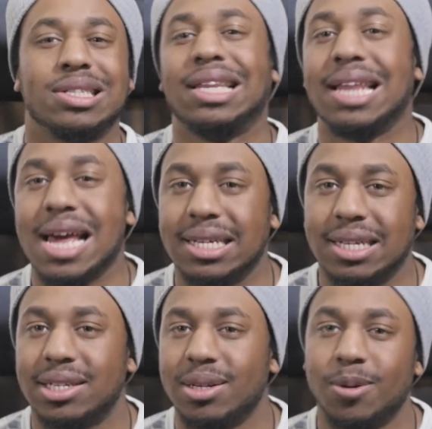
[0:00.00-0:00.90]
the layer
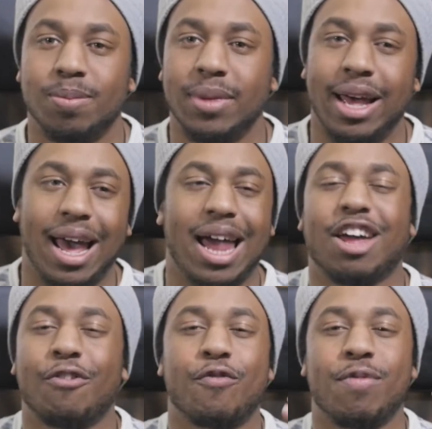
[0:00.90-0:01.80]
system. And
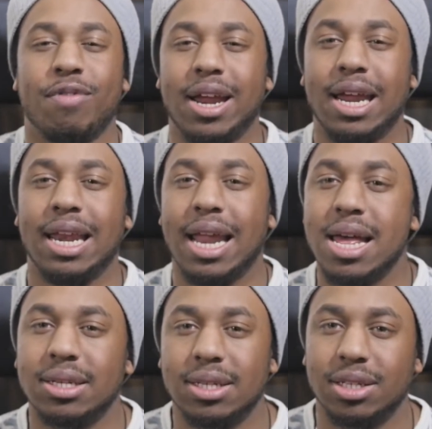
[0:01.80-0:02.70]
like a free
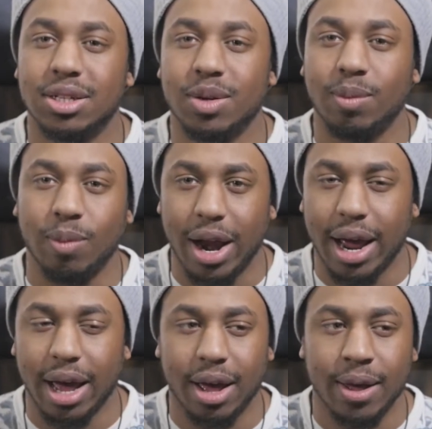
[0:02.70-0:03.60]
layer system
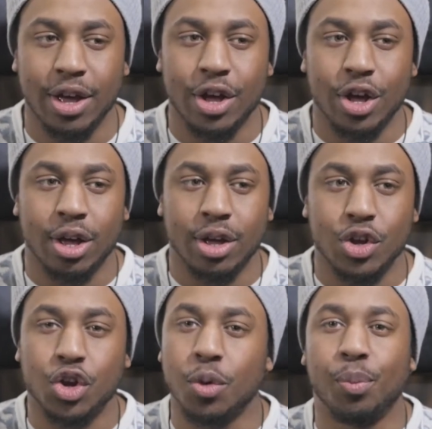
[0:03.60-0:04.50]
where
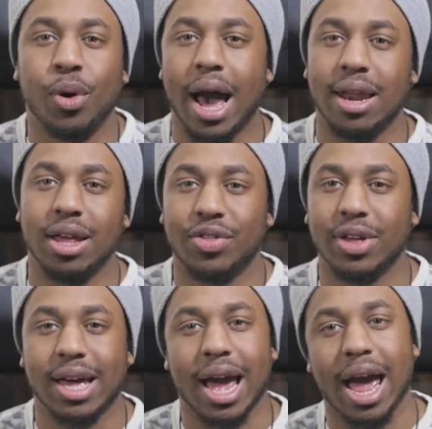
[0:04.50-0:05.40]
you can put
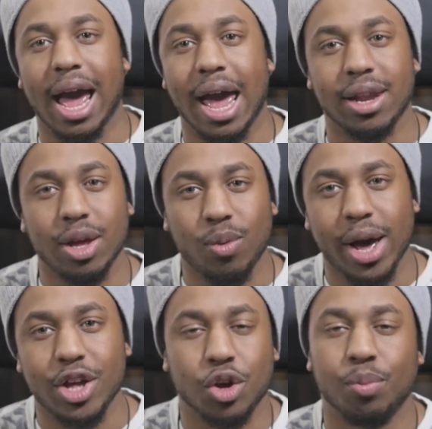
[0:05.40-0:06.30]
anything
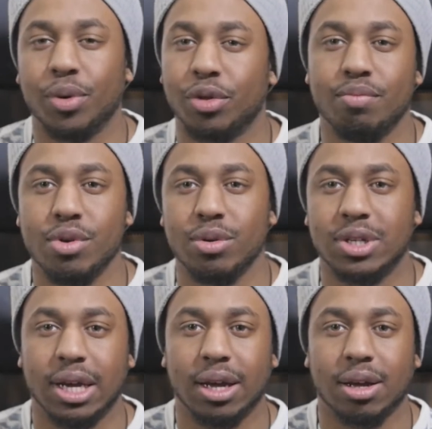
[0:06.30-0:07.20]
anywhere. You can put the
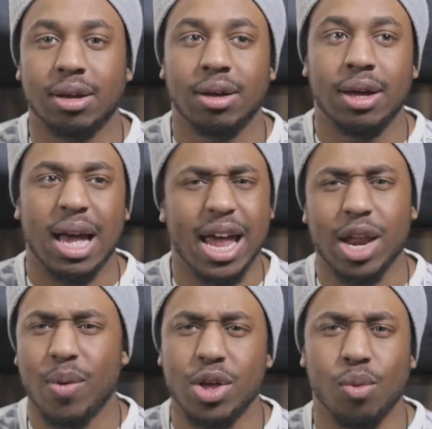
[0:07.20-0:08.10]
music
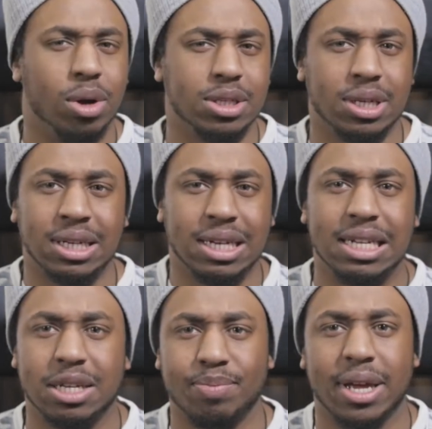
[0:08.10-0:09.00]
anywhere you wanted. It didn't
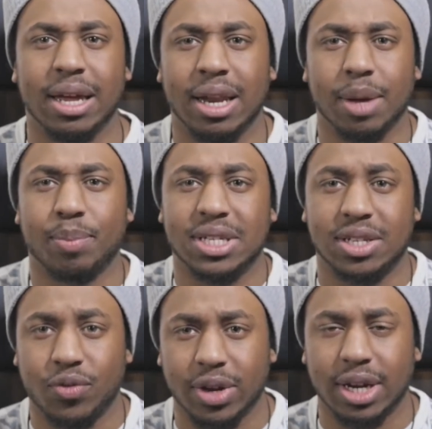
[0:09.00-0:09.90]
need to be in like
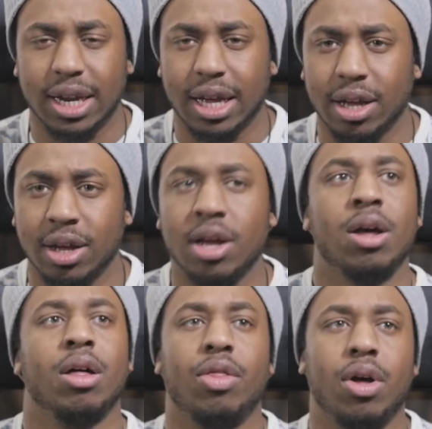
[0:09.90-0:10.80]
specifically
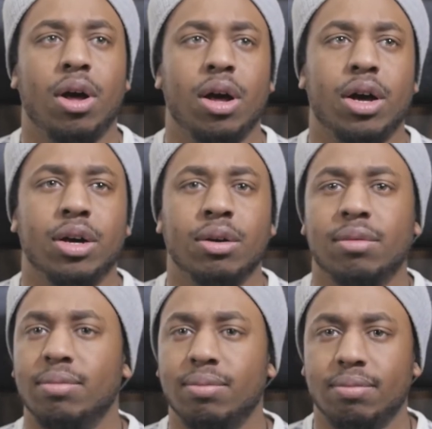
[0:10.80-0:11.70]
the
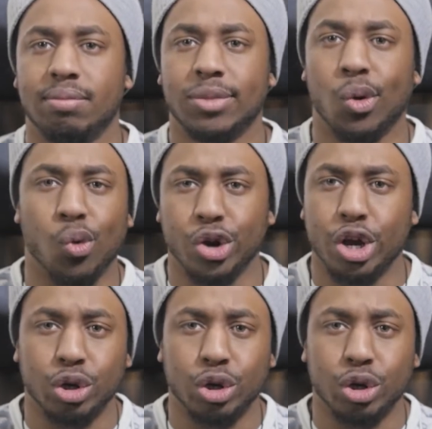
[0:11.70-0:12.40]
audio